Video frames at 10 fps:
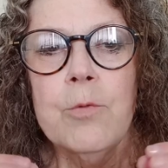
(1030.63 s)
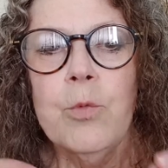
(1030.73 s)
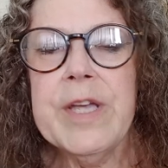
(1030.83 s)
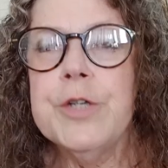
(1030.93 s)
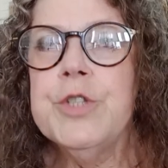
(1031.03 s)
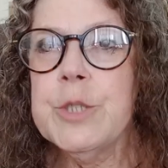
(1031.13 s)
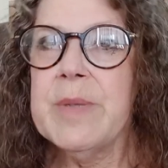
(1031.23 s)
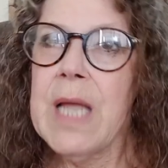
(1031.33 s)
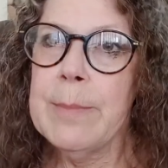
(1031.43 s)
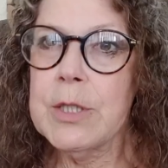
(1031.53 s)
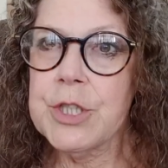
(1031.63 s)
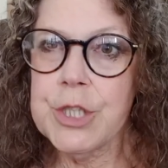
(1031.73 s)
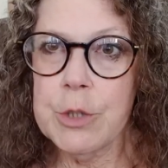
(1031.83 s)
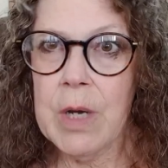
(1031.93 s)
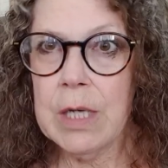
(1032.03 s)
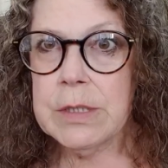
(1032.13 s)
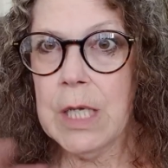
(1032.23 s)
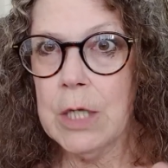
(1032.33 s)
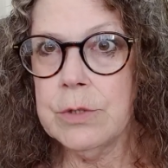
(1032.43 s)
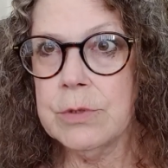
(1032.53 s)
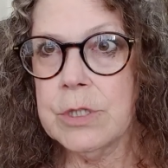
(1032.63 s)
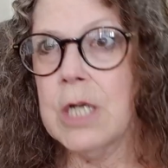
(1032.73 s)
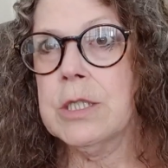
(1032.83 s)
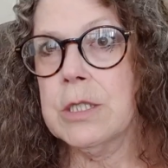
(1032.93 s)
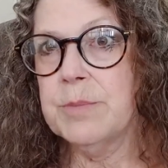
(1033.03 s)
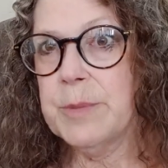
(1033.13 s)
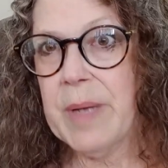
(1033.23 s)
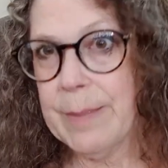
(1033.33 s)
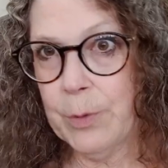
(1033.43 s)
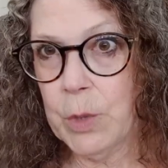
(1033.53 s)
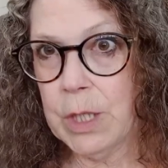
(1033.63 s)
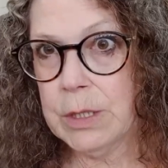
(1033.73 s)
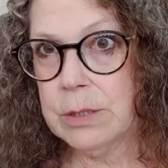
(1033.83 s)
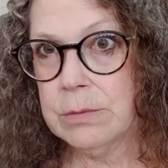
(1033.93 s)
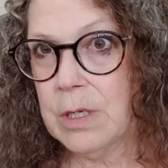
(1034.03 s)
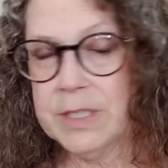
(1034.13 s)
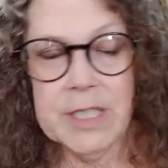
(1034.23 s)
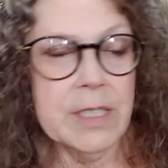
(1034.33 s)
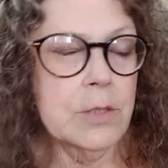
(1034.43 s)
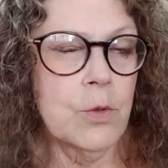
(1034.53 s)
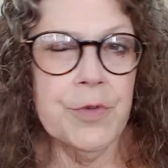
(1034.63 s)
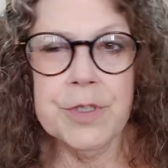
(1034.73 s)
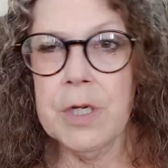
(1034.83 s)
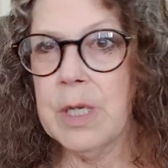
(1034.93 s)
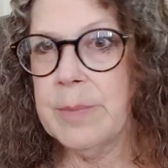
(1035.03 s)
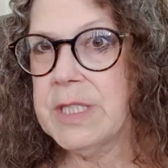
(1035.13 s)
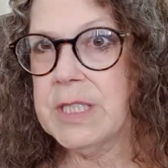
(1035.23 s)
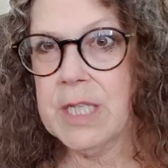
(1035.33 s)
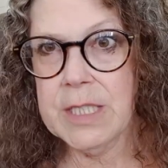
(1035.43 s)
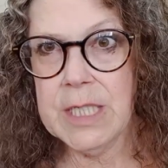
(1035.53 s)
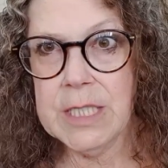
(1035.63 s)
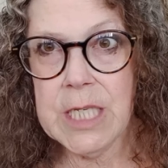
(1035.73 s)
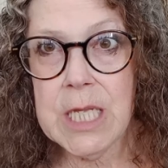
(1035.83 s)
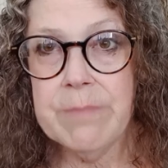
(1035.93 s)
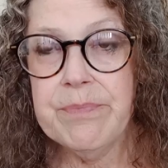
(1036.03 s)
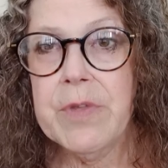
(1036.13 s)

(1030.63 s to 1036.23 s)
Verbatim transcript: We used to be able to do our own customs paperwork. I did it all the time, it's dead easy.